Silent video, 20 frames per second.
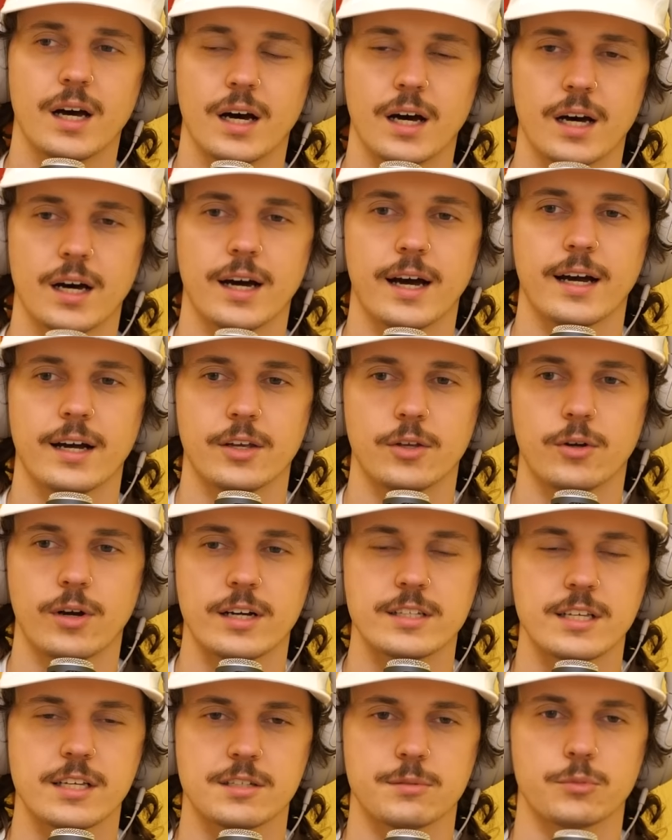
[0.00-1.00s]
You
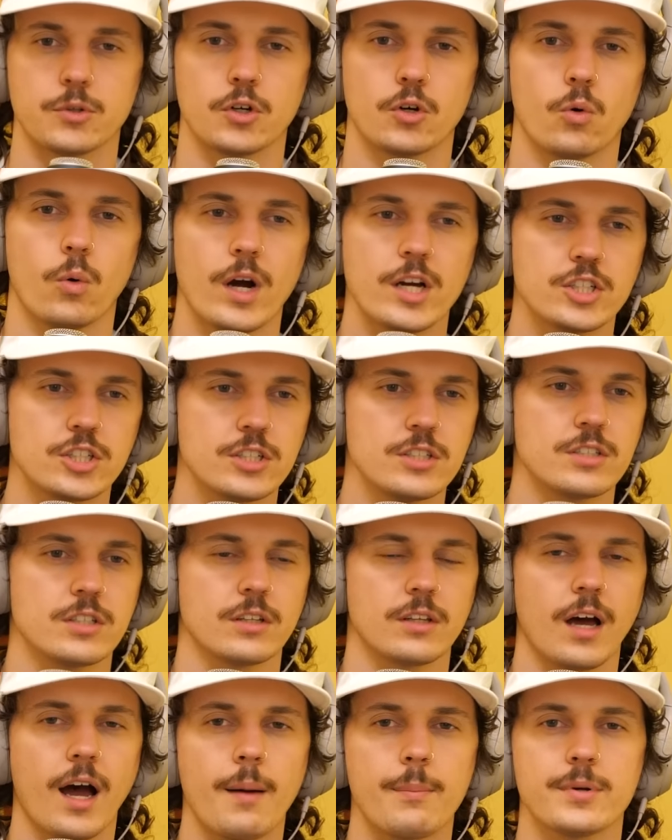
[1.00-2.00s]
guys had some good questions
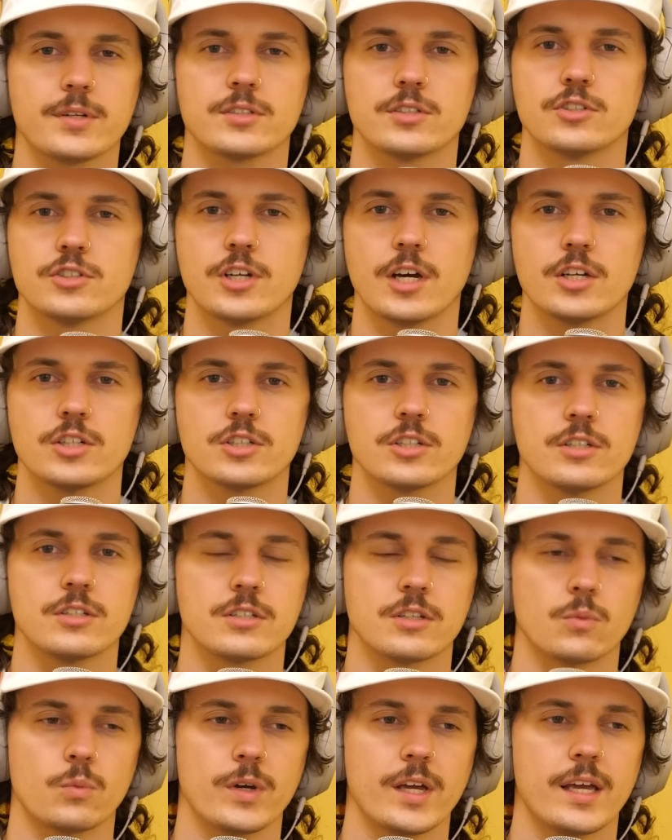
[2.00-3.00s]
and topic
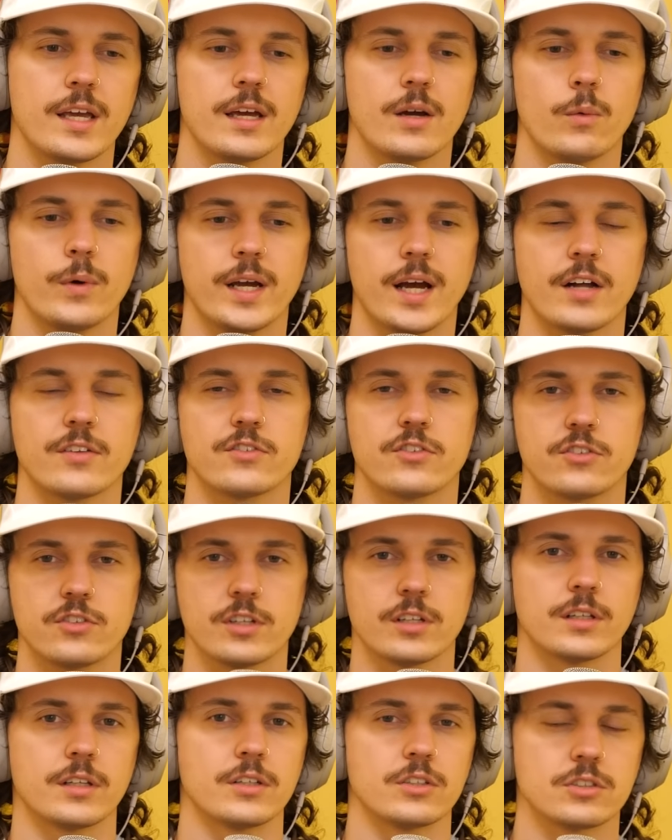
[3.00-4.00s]
suggestions, and we got
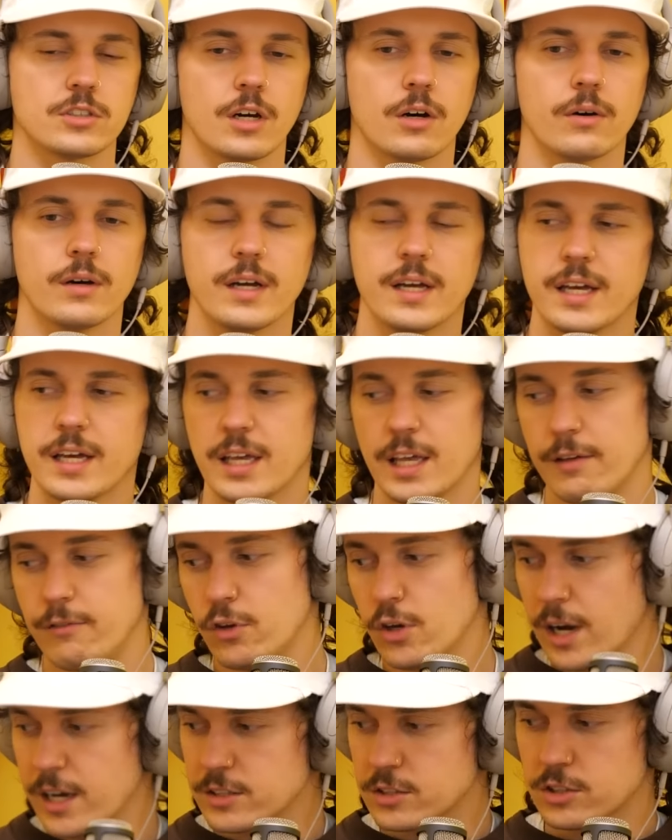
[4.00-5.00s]
silly. So if
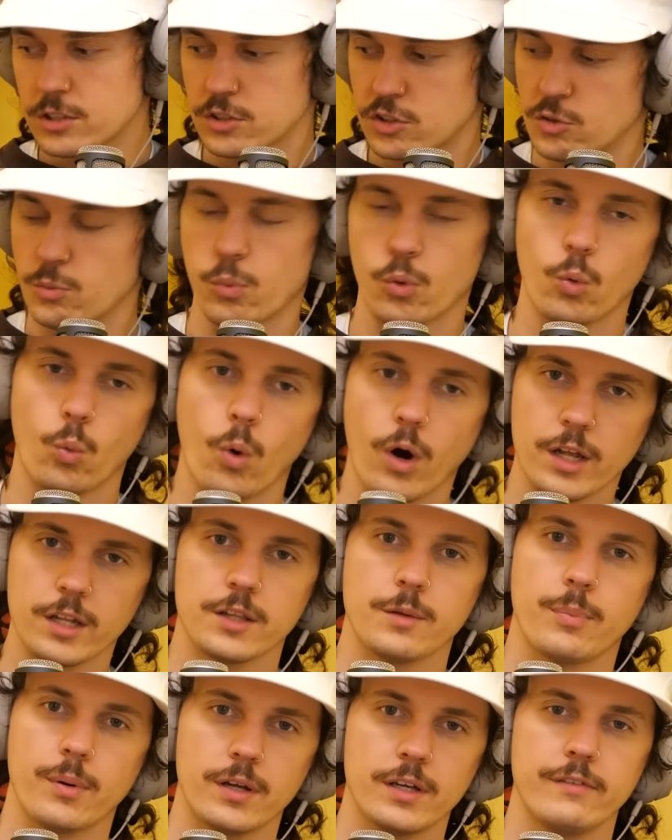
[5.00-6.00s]
you guys
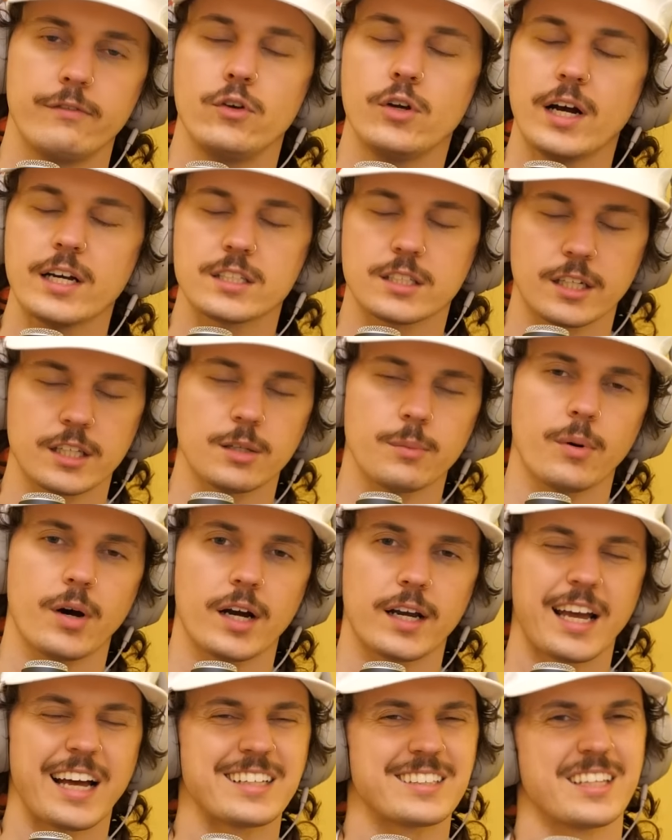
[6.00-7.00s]
like the
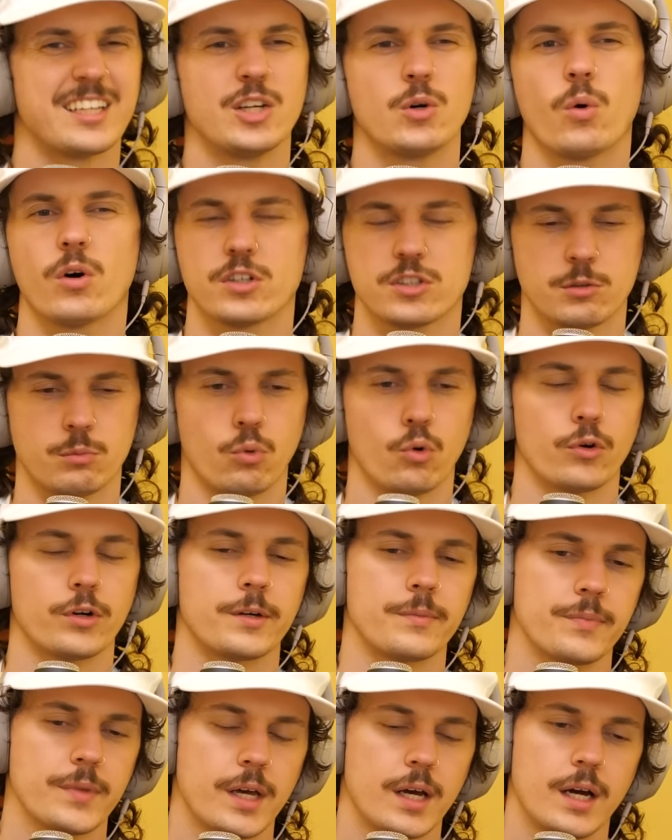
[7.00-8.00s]
podcast and you want to
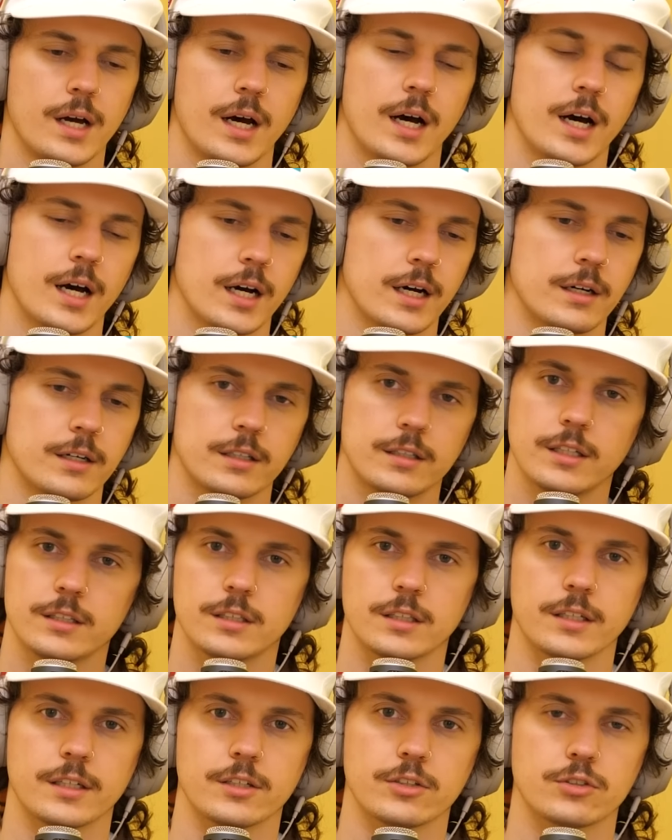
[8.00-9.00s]
support it,
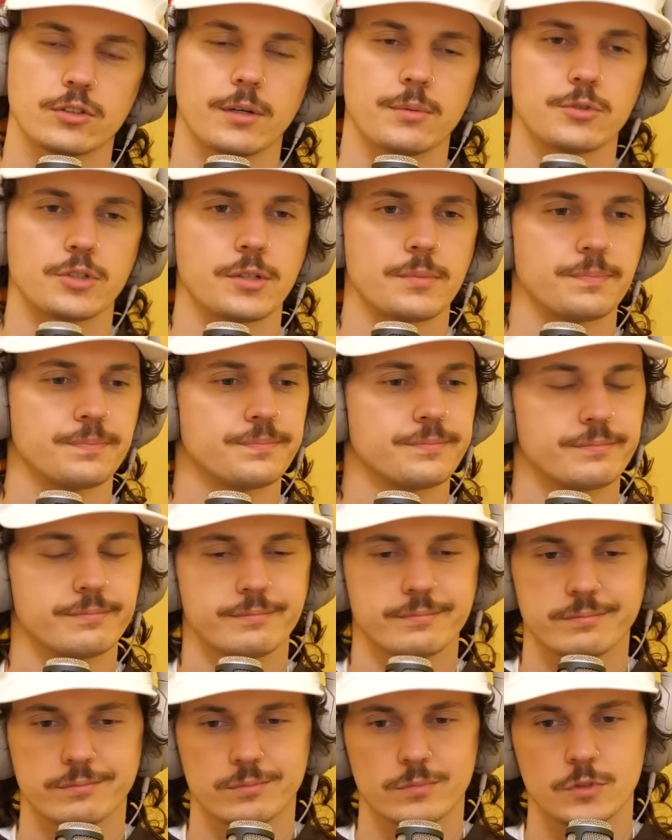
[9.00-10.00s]
click the link in the description,
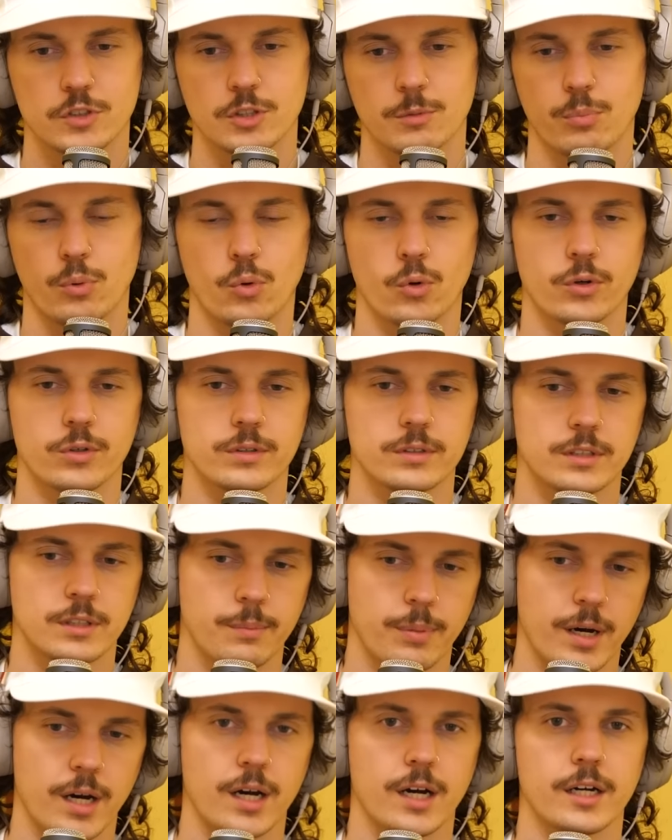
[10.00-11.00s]
support
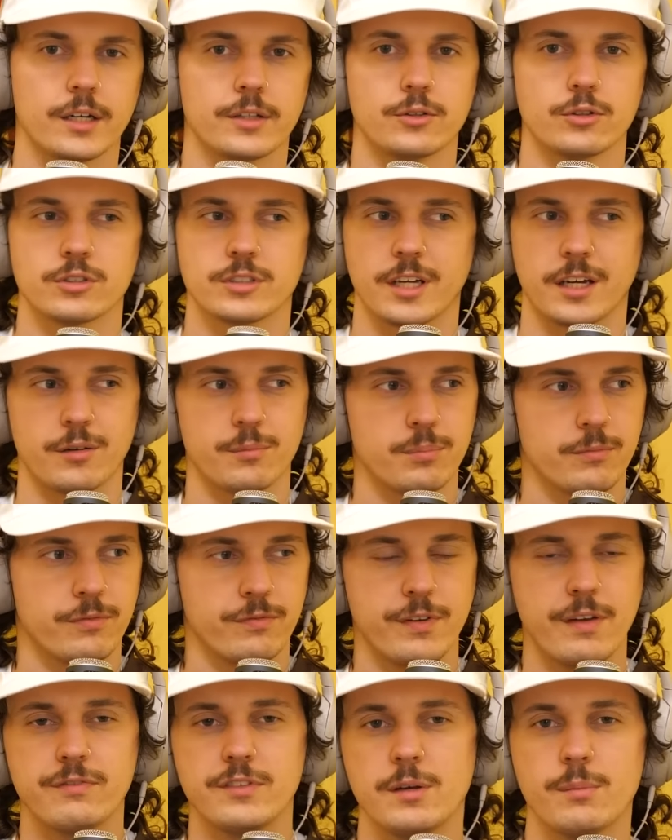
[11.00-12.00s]
the pod. There's like
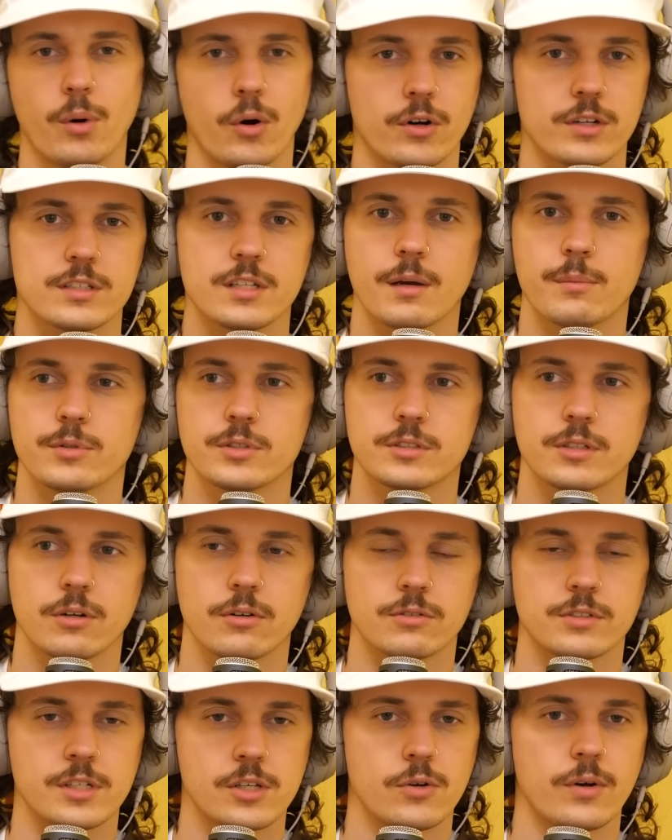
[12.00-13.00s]
50 bonus
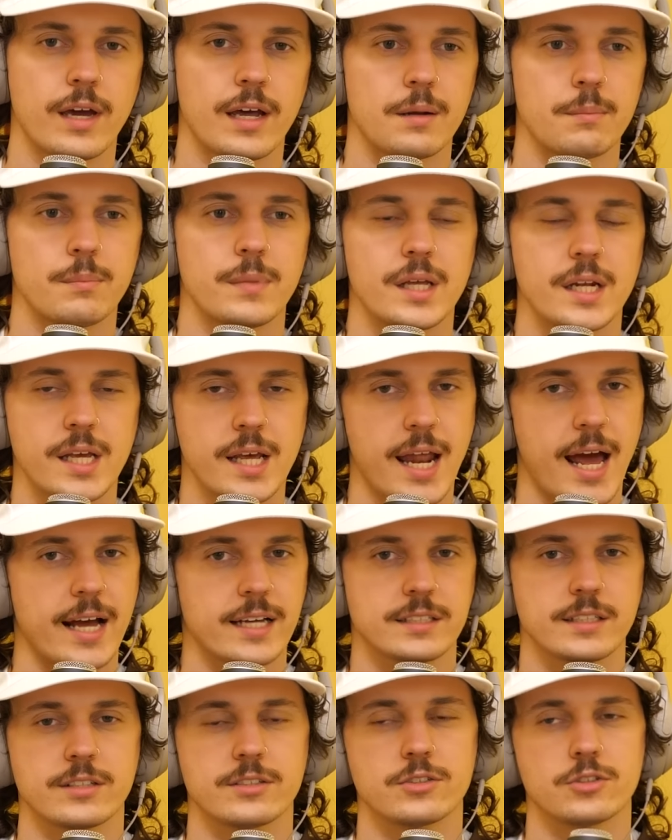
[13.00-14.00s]
episodes that you get immediate
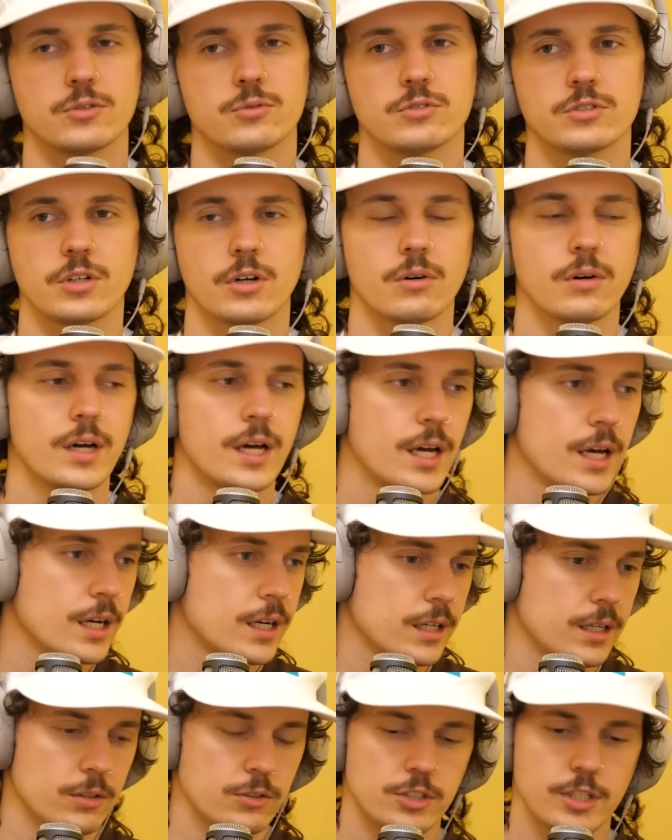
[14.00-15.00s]
access to. So
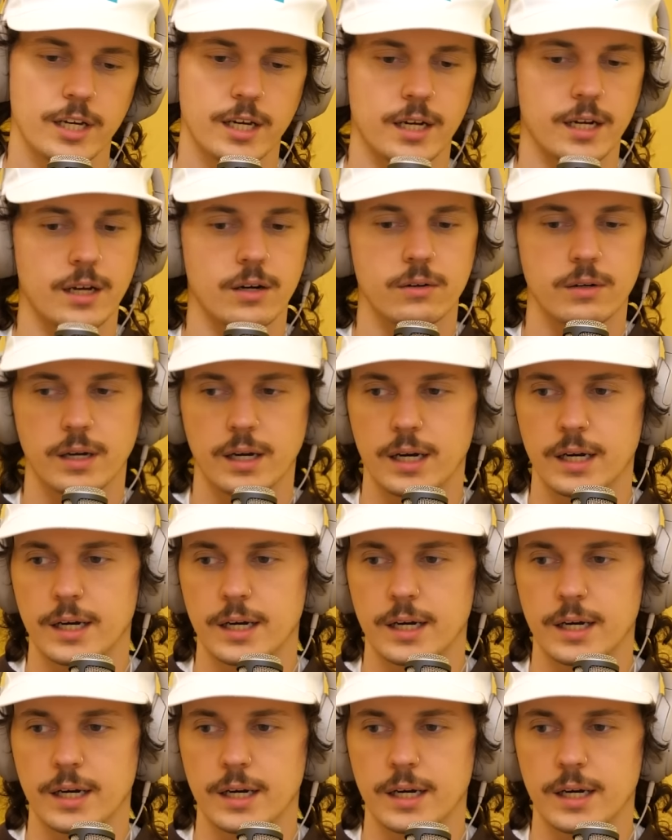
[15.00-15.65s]
go check it out.